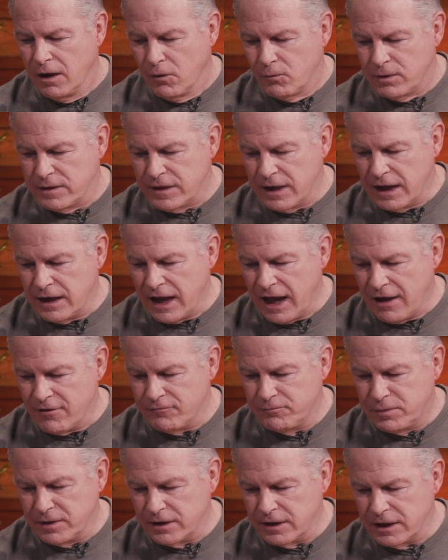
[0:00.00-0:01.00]
We then
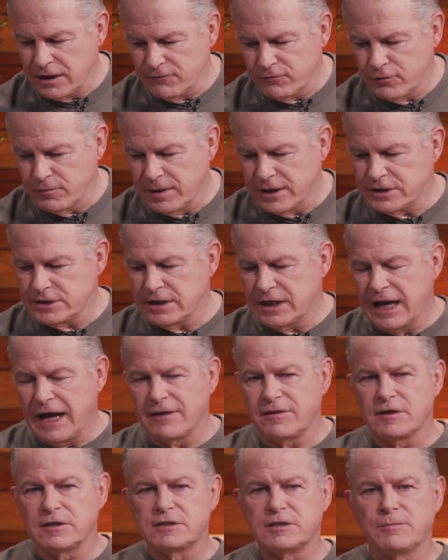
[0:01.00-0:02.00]
have billing information
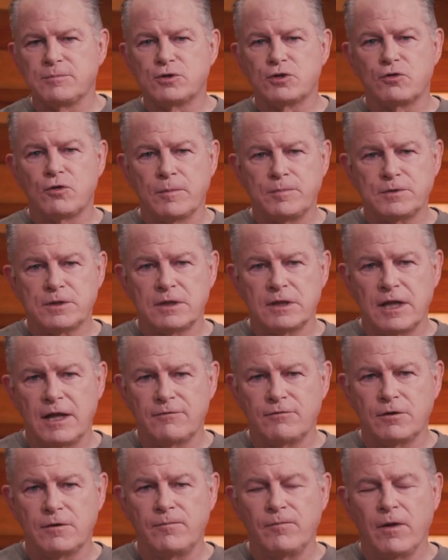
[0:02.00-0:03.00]
at the subscription
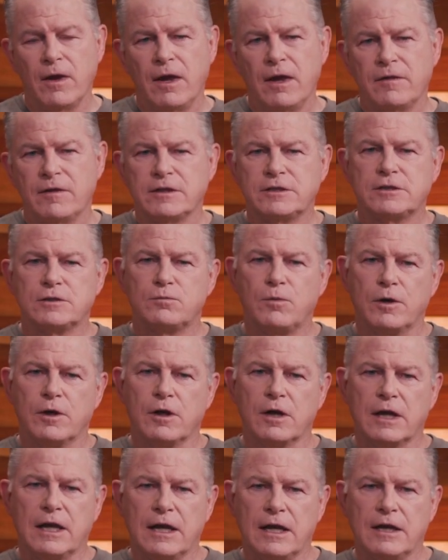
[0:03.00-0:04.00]
level. This is where
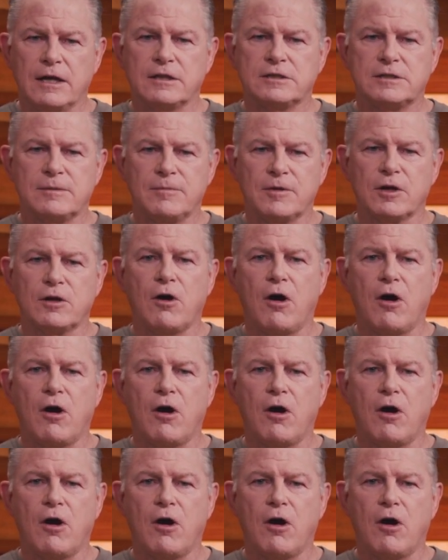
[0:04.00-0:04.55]
you're going to get into some of the